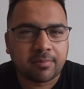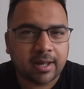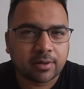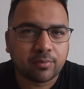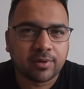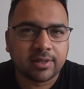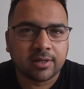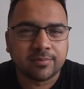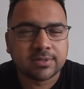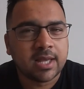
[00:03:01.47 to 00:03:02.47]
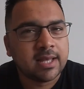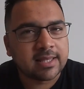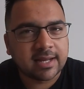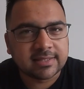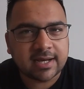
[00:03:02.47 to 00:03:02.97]
Mike Williams,
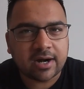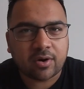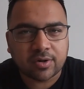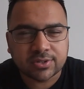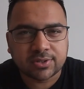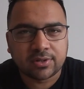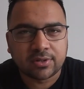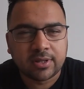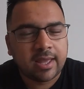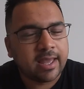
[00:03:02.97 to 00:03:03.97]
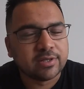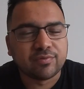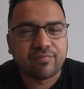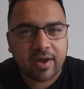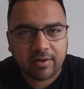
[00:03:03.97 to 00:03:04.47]
that entire arsenal is
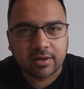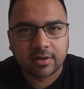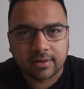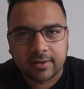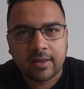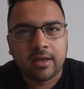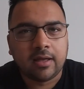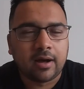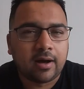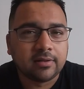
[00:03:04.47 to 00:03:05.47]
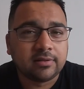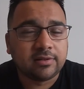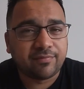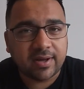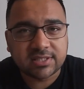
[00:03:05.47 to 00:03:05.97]
very good.
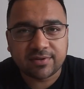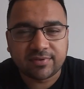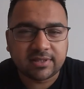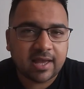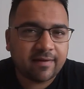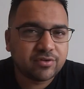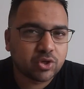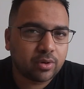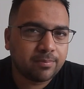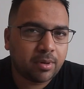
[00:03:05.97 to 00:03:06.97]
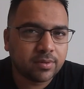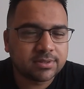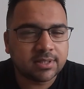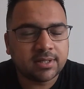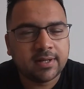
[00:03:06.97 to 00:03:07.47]
Defensively, they have Joey
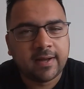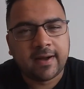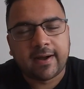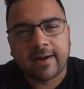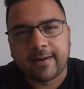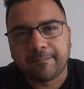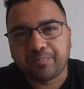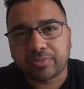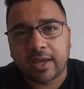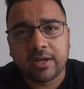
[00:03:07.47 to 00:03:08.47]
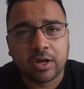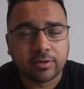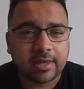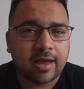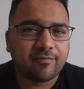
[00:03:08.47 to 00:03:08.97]
Bosa,
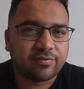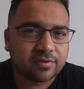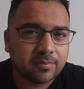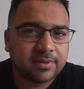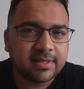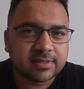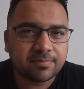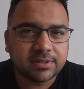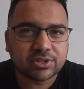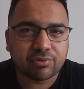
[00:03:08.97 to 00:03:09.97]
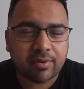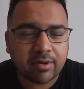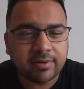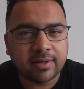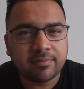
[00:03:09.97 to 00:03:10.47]
they have some decent pieces
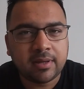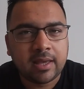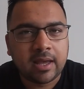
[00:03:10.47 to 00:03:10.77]
around him.